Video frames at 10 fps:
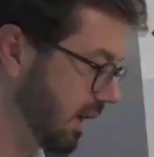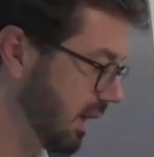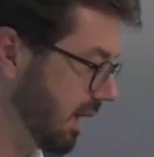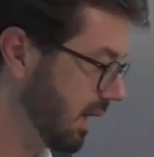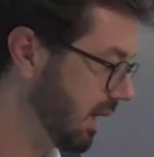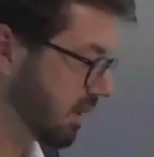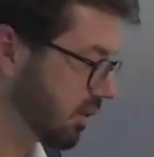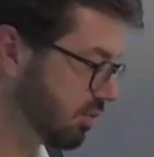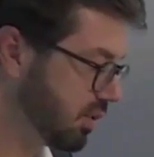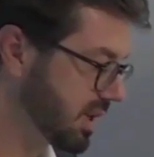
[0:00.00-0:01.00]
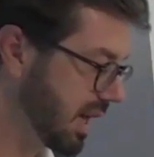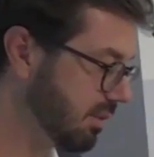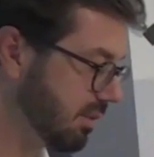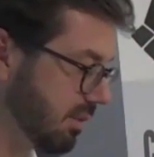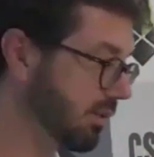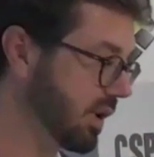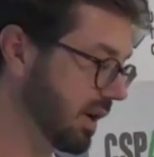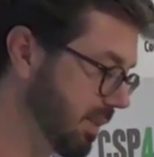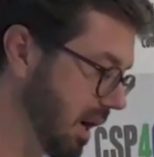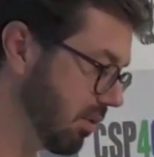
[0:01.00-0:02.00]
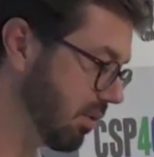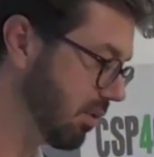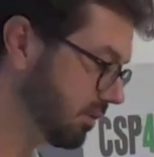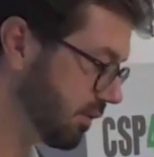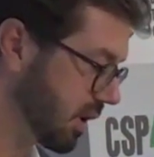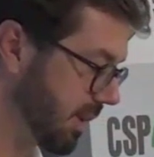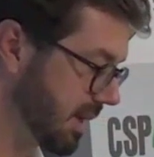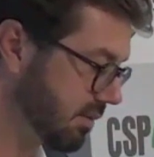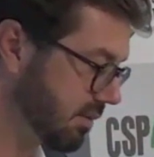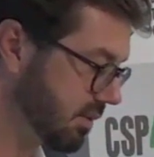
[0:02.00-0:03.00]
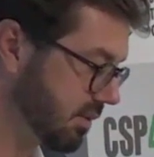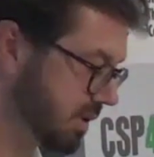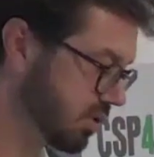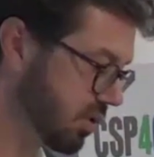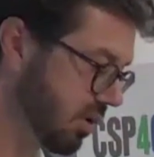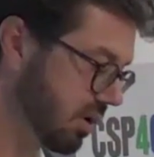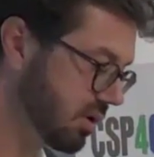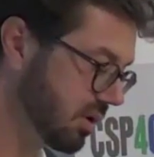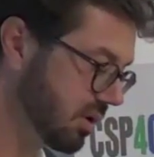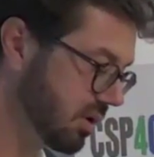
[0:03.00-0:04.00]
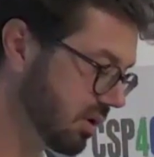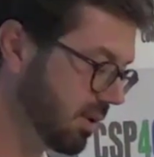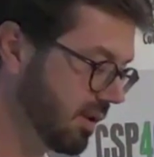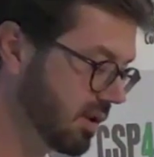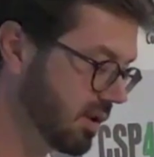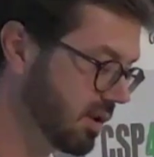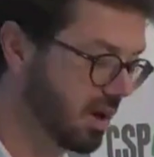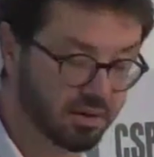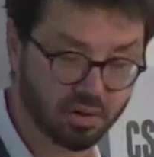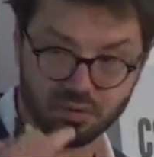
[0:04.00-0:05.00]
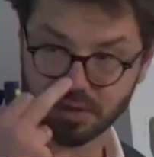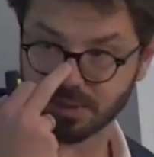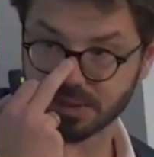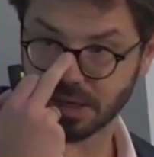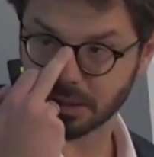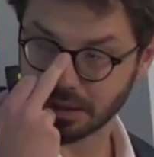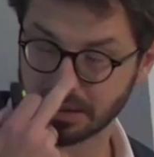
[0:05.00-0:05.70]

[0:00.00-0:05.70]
And it contributes 100% as rated power for capacity reserves due to storage, and PV is only allowed at 20%.